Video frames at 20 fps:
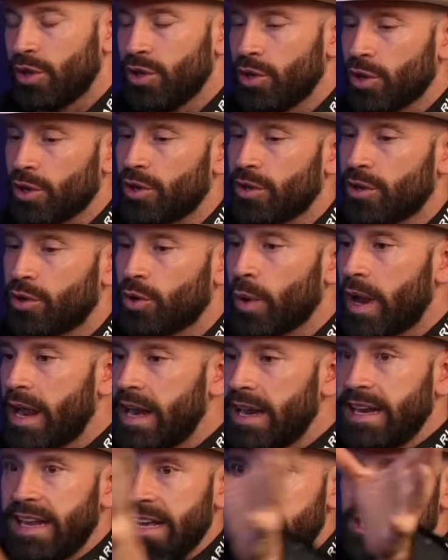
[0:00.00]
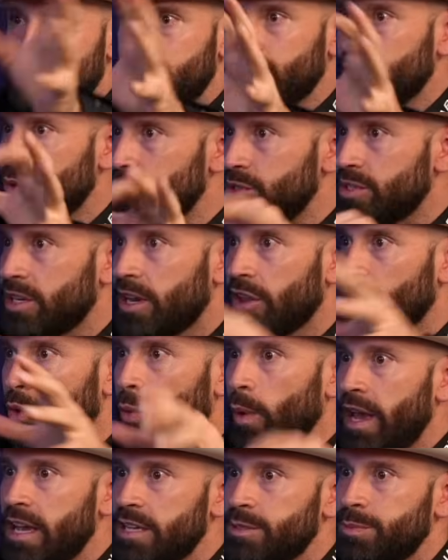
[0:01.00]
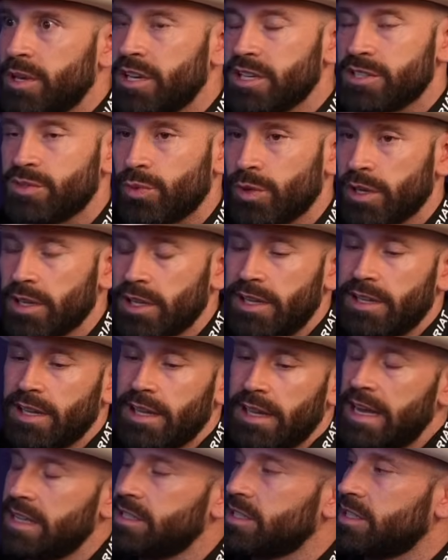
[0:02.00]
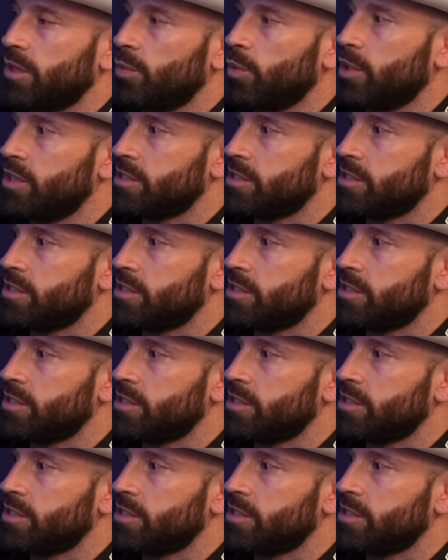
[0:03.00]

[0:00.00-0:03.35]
you're creating issues in other ways, because really the lesson